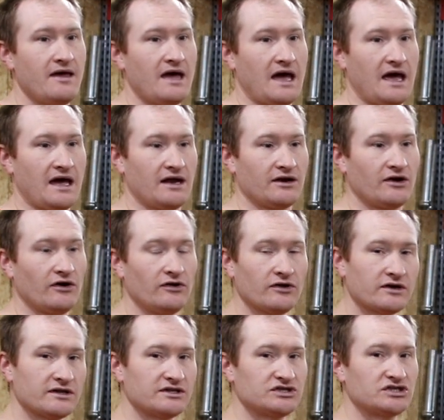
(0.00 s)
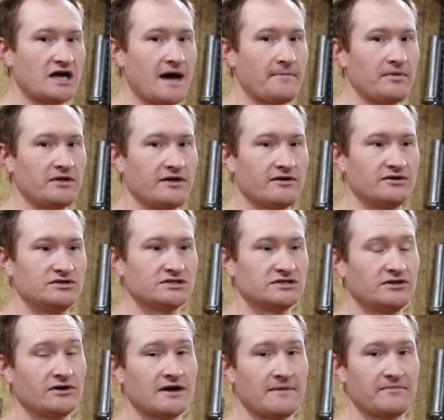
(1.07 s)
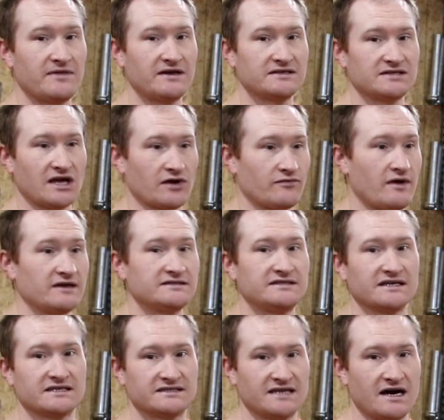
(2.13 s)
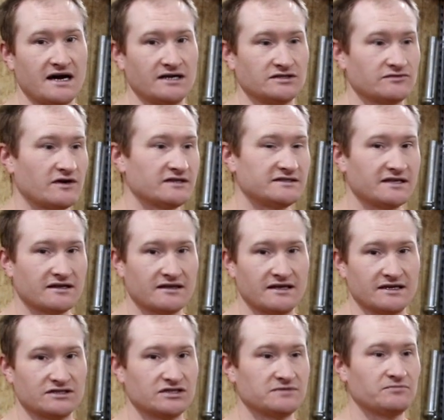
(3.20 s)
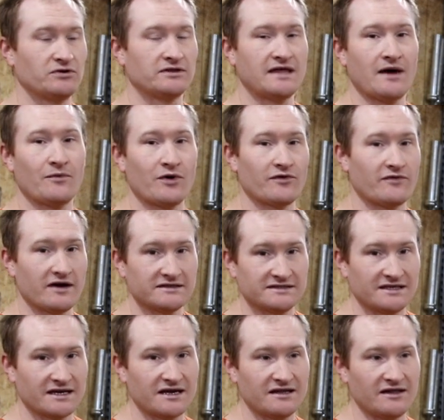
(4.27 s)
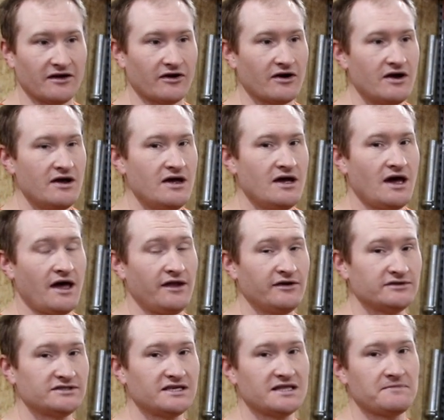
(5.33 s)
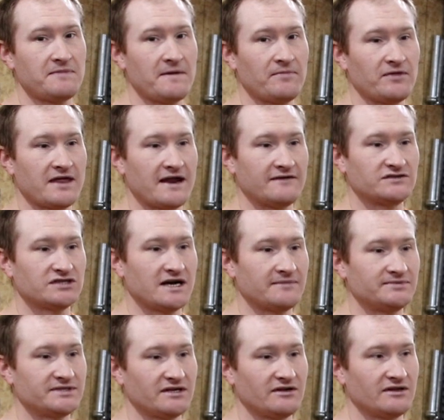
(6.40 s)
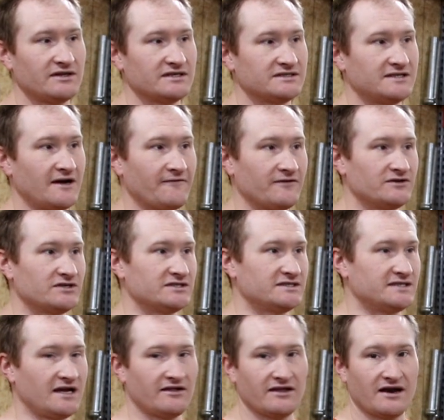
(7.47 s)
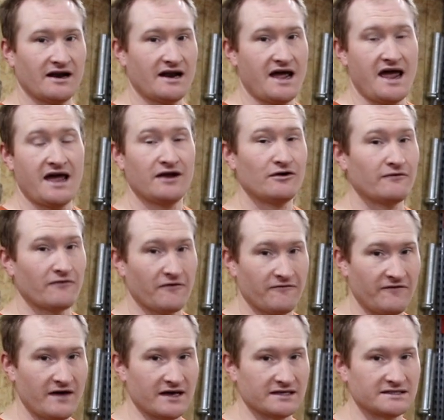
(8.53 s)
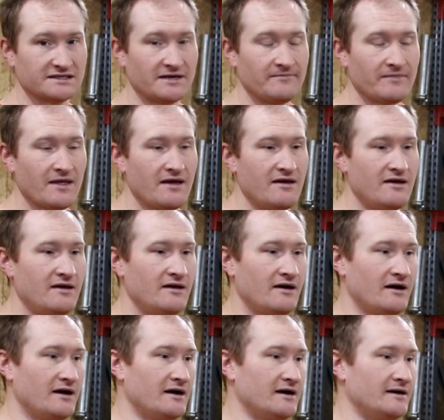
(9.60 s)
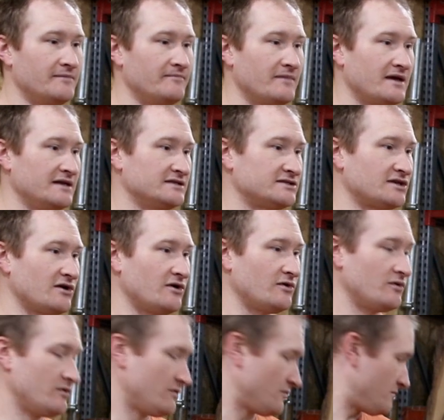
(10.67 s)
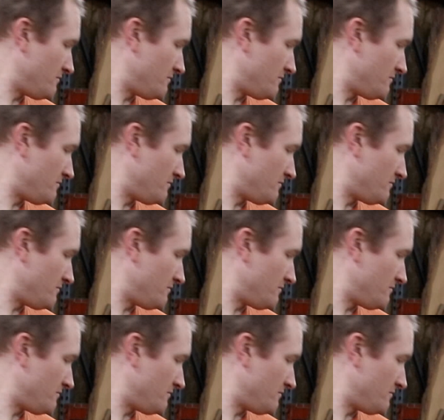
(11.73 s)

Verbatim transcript: And go look in the shop on there and just look up things like rustic signs, rustic this. Just put that word rustic in there. And you'll see the people that have shops selling this stuff are just selling it hand over fist. Um, and so